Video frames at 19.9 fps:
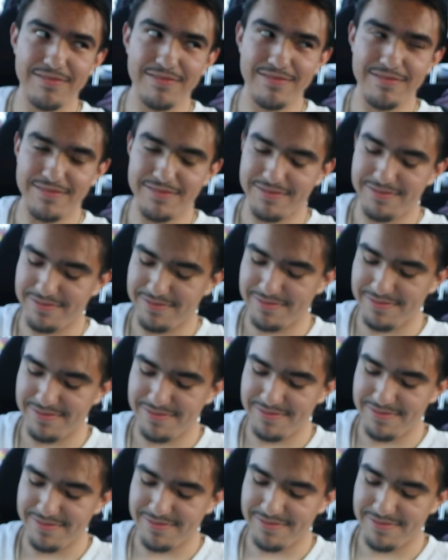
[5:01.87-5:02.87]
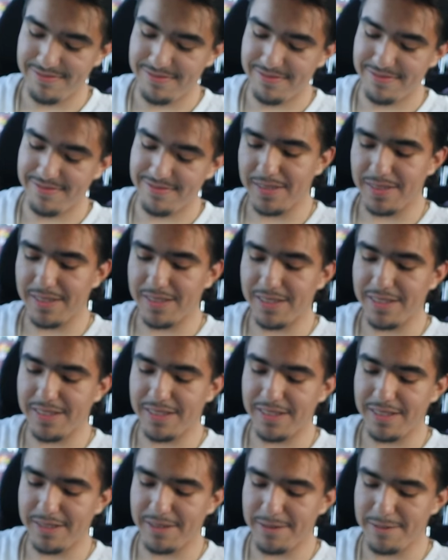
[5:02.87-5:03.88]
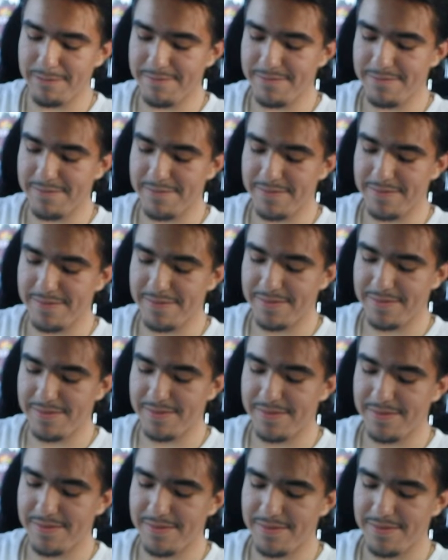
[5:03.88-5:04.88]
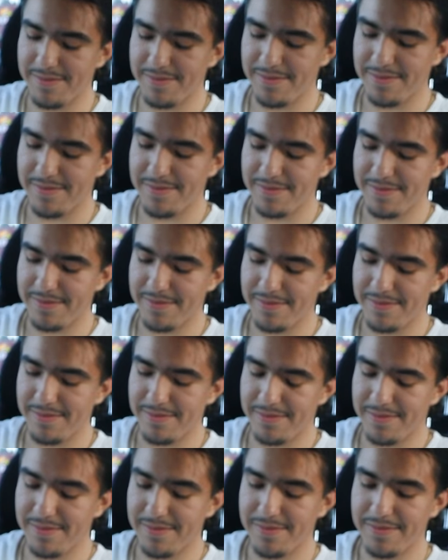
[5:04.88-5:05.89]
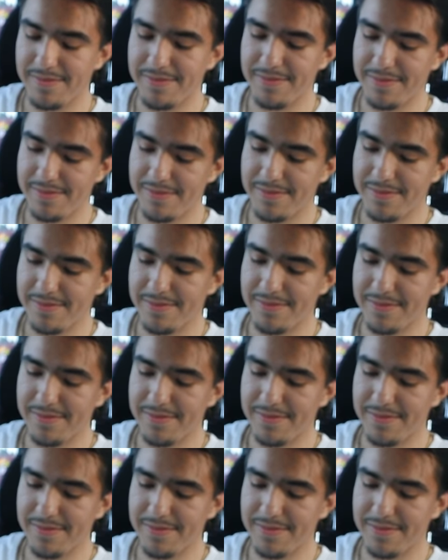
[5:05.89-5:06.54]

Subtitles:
[no speech]